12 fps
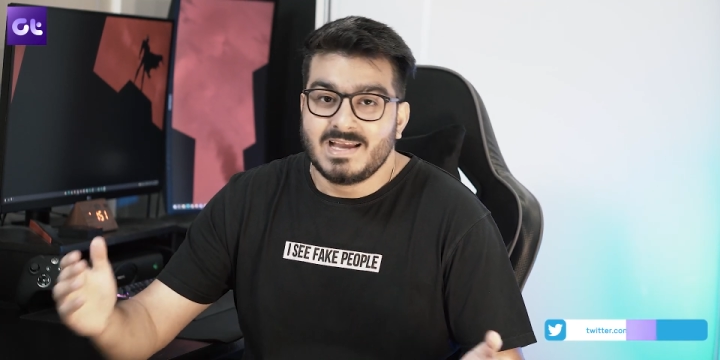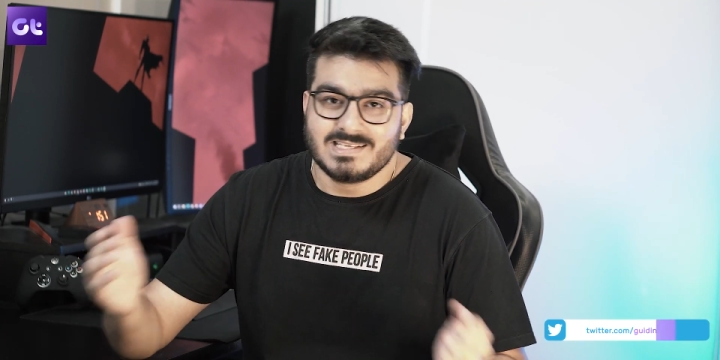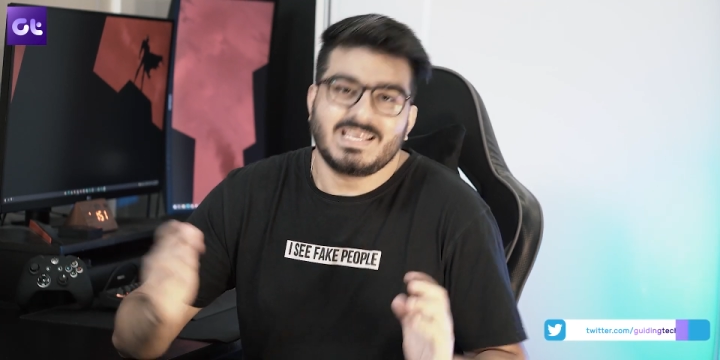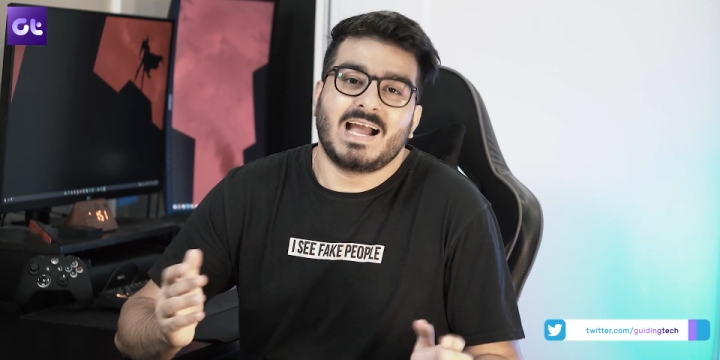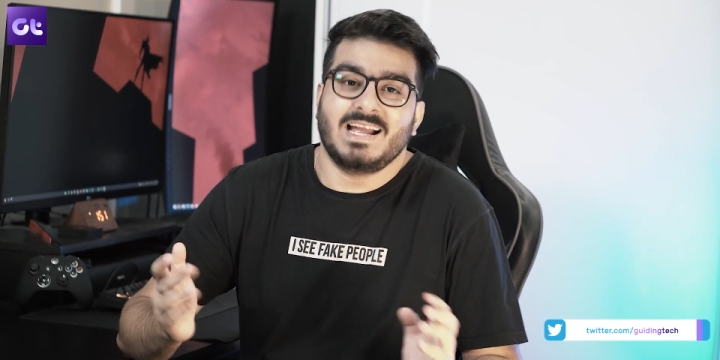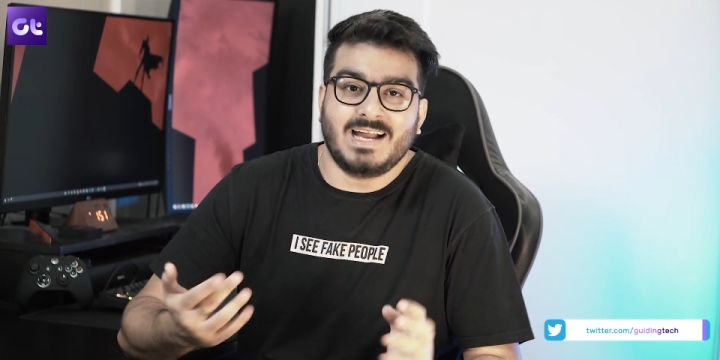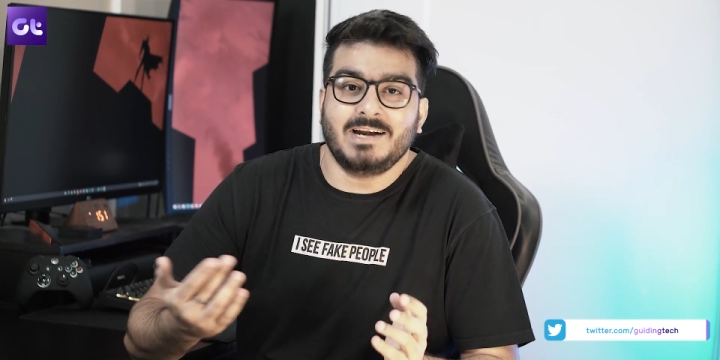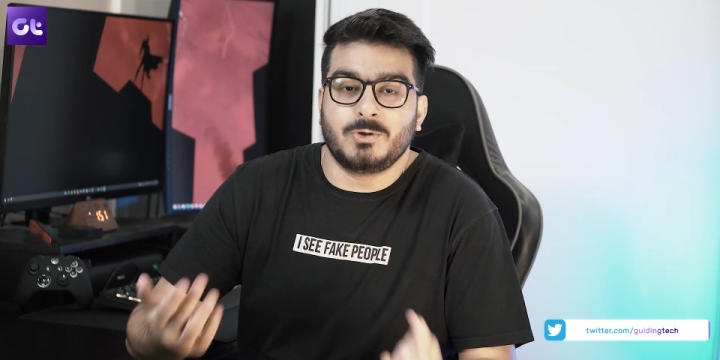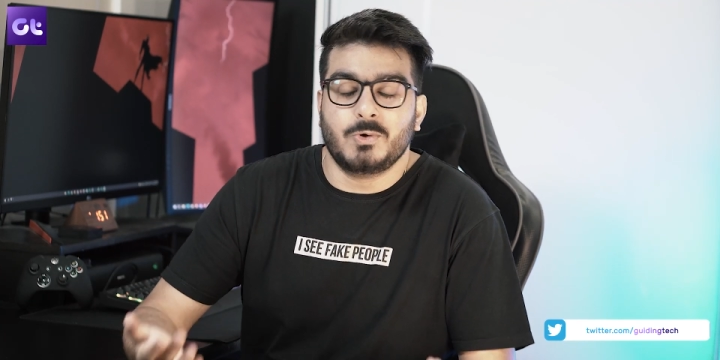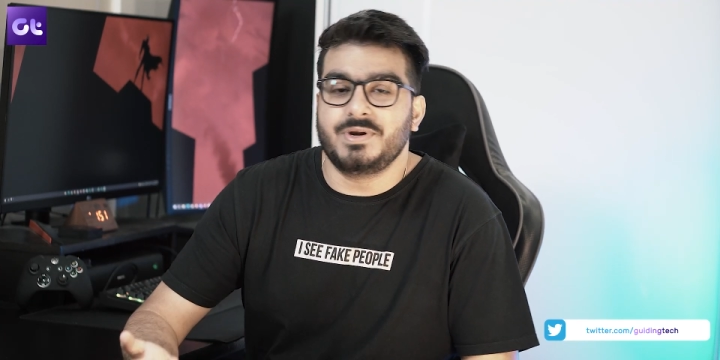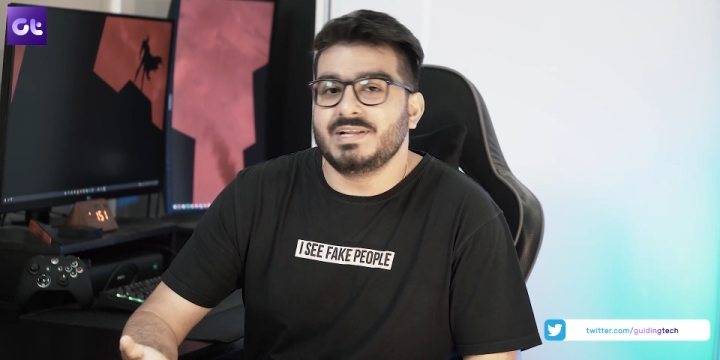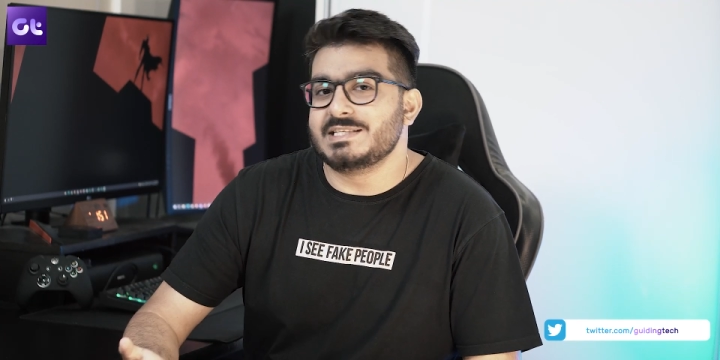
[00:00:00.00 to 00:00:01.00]
See, I had
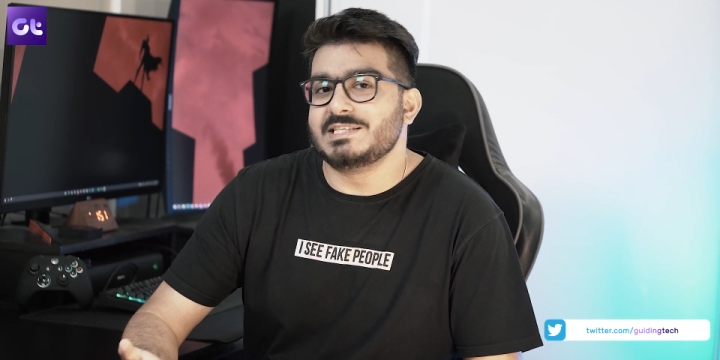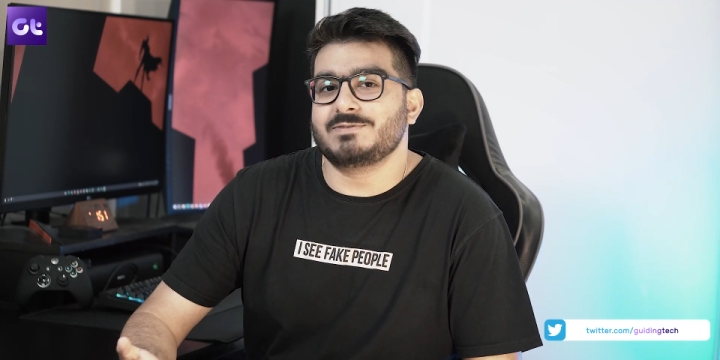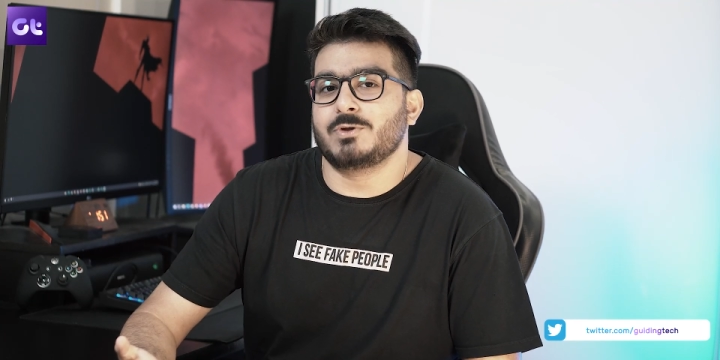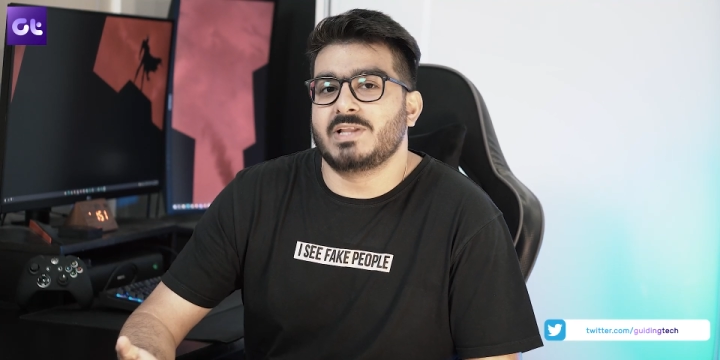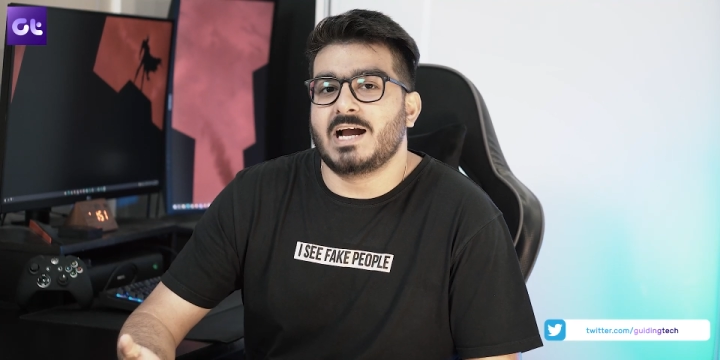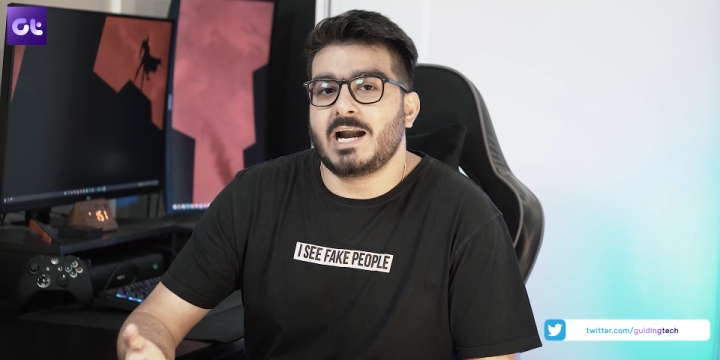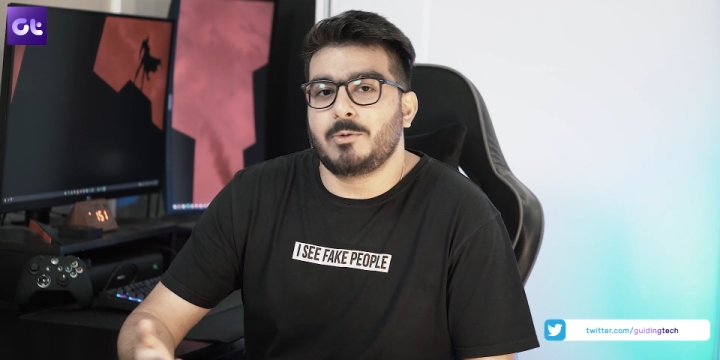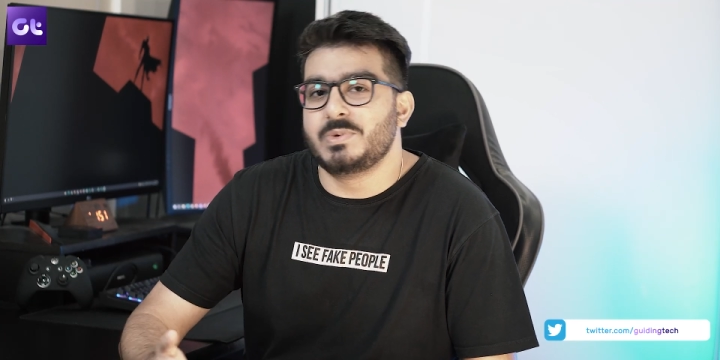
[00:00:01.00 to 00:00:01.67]
good reasons for that,